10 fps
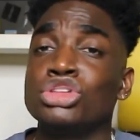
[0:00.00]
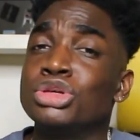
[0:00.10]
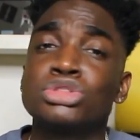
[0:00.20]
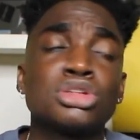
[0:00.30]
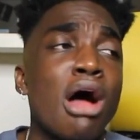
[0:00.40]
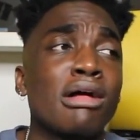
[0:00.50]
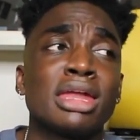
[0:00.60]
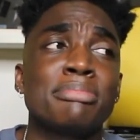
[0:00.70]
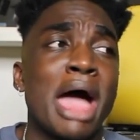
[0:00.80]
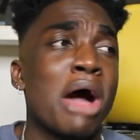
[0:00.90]
you
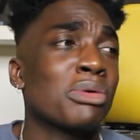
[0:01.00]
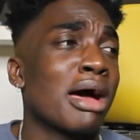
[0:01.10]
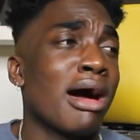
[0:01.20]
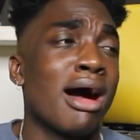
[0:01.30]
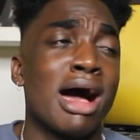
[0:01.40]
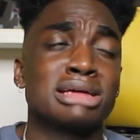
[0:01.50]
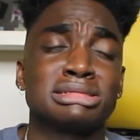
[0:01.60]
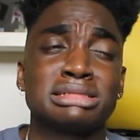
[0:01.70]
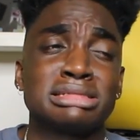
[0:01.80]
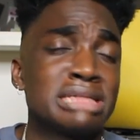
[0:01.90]
talking about a
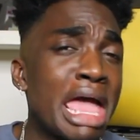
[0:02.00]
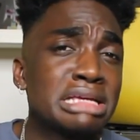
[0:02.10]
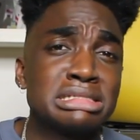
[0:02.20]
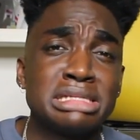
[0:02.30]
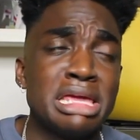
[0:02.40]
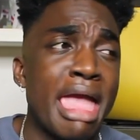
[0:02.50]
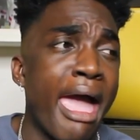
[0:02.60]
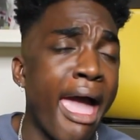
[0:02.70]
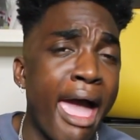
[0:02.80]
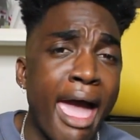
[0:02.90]
sexy
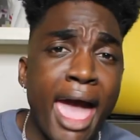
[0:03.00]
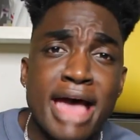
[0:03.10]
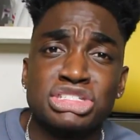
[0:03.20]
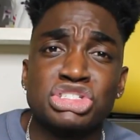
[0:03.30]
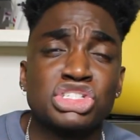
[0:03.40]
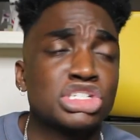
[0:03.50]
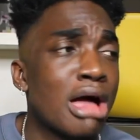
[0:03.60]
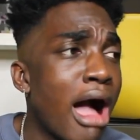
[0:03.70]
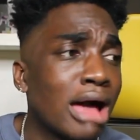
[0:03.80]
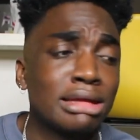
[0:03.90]
ass
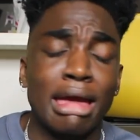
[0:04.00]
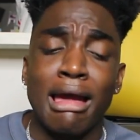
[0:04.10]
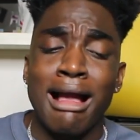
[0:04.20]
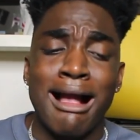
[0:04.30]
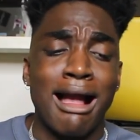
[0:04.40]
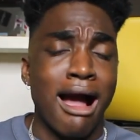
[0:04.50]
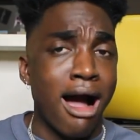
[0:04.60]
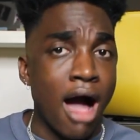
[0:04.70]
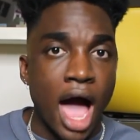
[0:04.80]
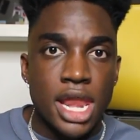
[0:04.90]
chocolate,
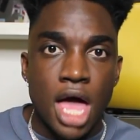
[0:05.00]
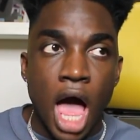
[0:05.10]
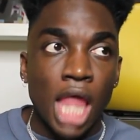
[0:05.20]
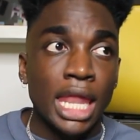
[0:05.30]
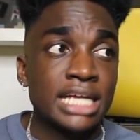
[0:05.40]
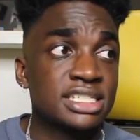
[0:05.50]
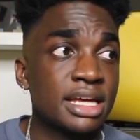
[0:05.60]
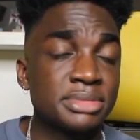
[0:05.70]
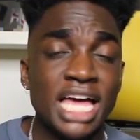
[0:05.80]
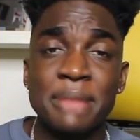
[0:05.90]
God. Like,
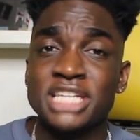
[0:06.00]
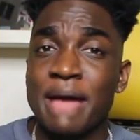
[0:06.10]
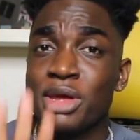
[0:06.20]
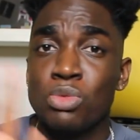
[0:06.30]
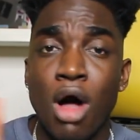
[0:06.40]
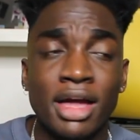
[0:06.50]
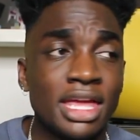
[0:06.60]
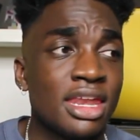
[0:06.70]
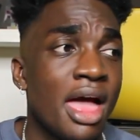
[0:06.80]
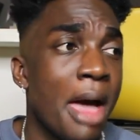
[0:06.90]
sometimes I'll be
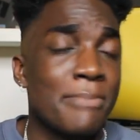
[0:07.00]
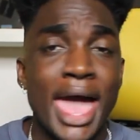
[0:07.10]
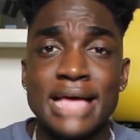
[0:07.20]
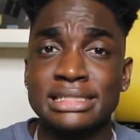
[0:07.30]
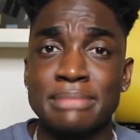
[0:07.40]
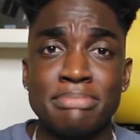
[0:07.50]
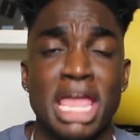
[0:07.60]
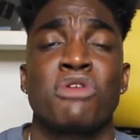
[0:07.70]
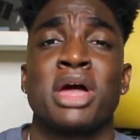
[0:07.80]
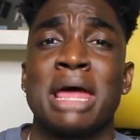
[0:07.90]
walking past the
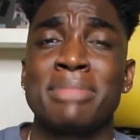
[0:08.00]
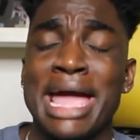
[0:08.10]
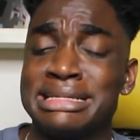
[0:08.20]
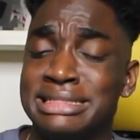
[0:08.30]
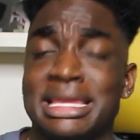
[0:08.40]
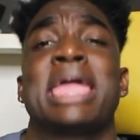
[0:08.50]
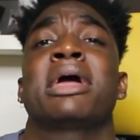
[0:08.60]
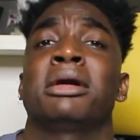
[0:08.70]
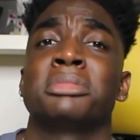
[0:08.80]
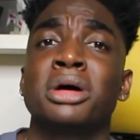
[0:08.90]
mirror and I'm like,
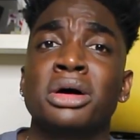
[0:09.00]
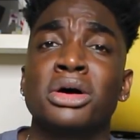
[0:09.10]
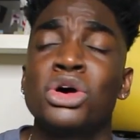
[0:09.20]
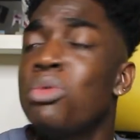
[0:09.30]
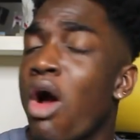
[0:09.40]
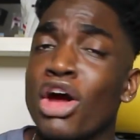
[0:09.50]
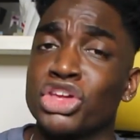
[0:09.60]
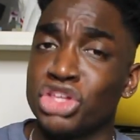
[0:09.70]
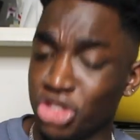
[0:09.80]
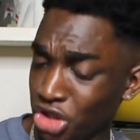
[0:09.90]
damn, who
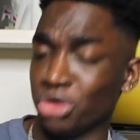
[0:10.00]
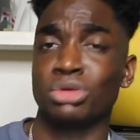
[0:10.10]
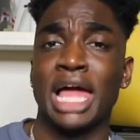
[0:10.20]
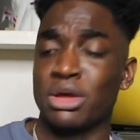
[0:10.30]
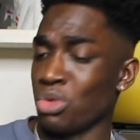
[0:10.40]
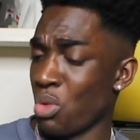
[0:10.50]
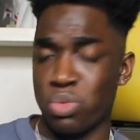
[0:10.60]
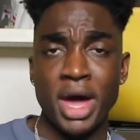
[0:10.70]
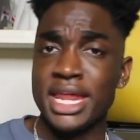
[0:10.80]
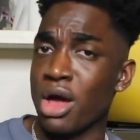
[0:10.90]
are you? Like,
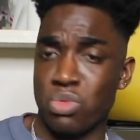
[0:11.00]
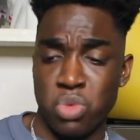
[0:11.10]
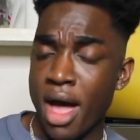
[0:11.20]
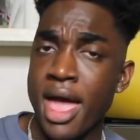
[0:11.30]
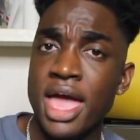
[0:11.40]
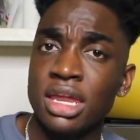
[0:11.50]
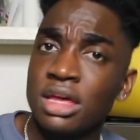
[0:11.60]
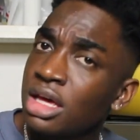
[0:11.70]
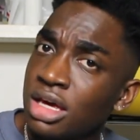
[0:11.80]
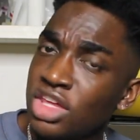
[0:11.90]

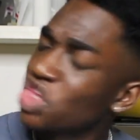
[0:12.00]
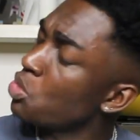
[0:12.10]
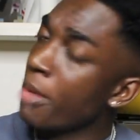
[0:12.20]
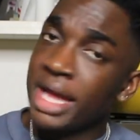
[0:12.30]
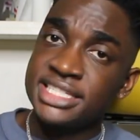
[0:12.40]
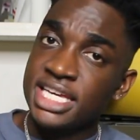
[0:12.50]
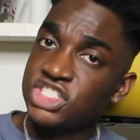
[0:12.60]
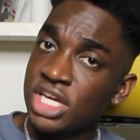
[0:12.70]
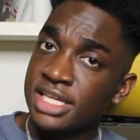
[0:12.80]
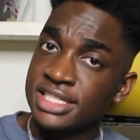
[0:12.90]
what? You want my
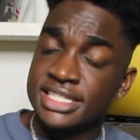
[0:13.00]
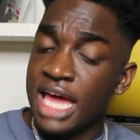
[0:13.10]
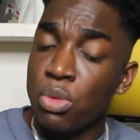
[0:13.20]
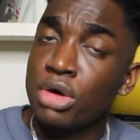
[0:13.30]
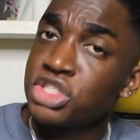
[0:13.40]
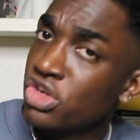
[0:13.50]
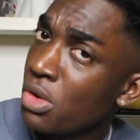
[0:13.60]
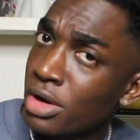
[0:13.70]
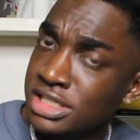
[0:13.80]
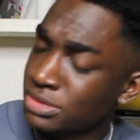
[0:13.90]
digits, cause I want
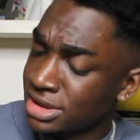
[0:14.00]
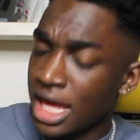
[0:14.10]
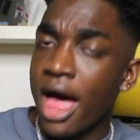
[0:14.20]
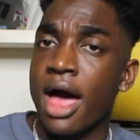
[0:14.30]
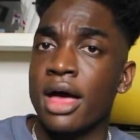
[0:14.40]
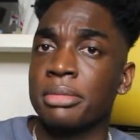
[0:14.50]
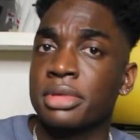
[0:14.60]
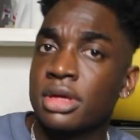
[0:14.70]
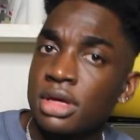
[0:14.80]
yours, what's up?